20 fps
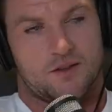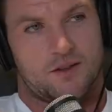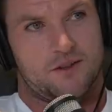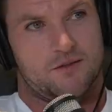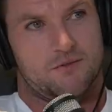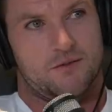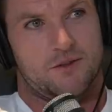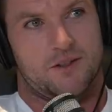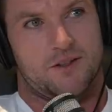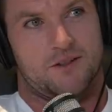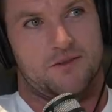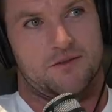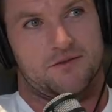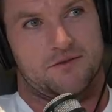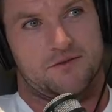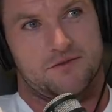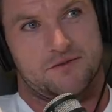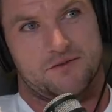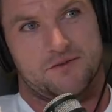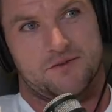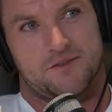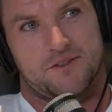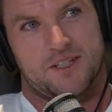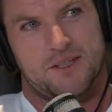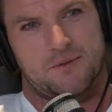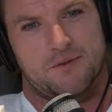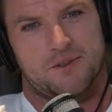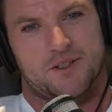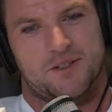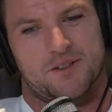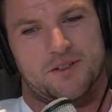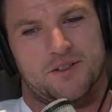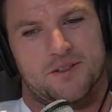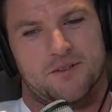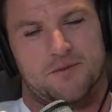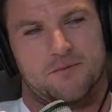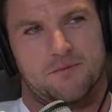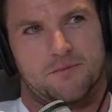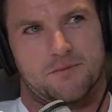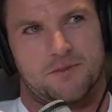that's pretty
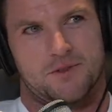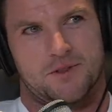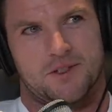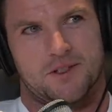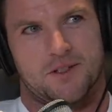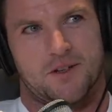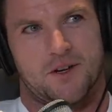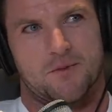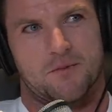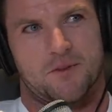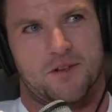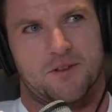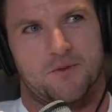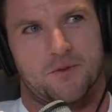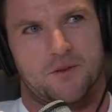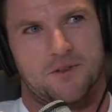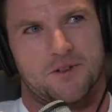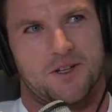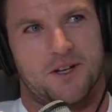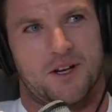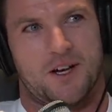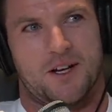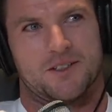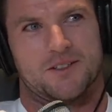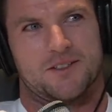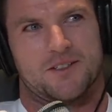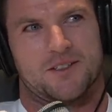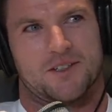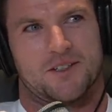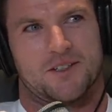shit go by the Waratahs, dude.